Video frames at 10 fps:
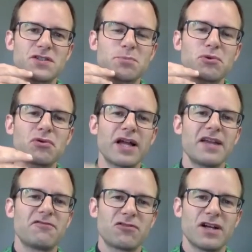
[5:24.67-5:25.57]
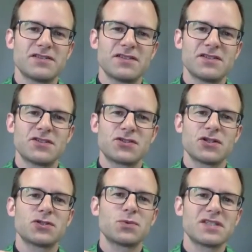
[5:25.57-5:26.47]
pray for us as his
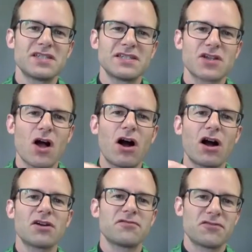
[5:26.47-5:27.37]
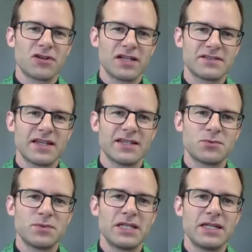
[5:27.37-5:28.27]
church? What's his heart for us
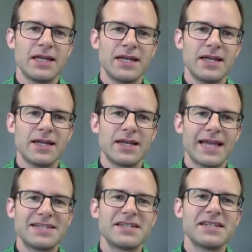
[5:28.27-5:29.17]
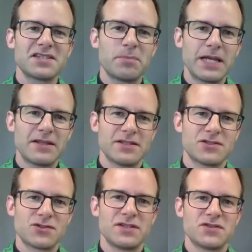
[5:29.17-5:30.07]
as we anticipate
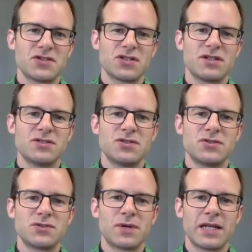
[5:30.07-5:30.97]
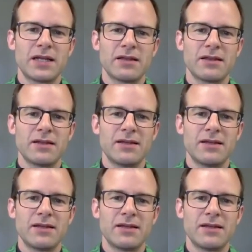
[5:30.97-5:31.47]
this transition on June 20th?